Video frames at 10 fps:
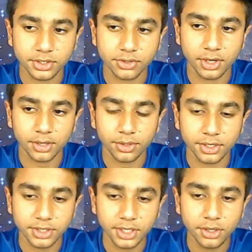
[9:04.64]
triangle
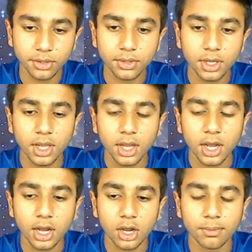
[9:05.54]
continued.
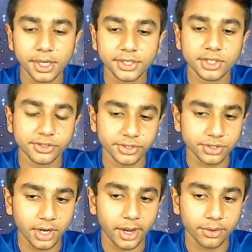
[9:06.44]
Isosceles
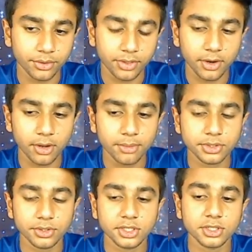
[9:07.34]
triangle theorem.
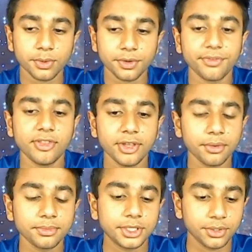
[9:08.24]
So this is one of the
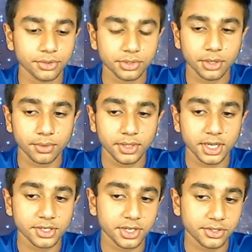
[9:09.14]
theorems that goes along with the
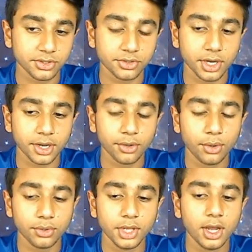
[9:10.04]
isosceles
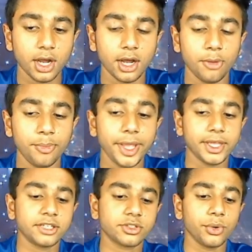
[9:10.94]
triangle. And
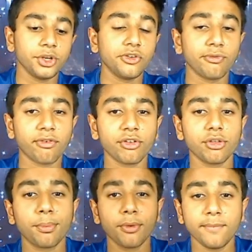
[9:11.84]
that's going to further
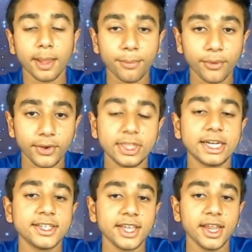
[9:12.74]
prove my point that I
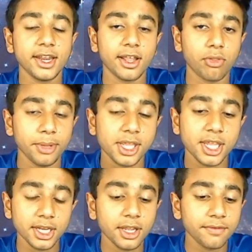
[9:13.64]
stated at the
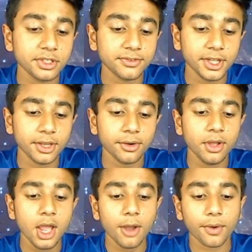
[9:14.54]
beginning of this video,
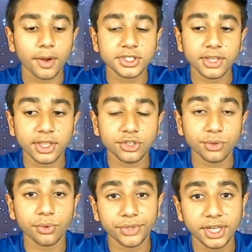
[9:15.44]
where I said that you
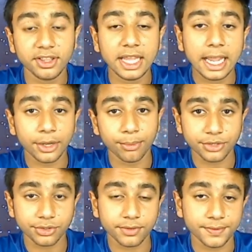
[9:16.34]
only need the angle
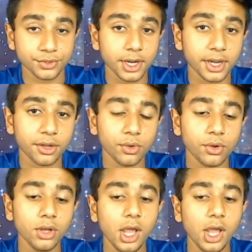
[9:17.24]
measures of a triangle,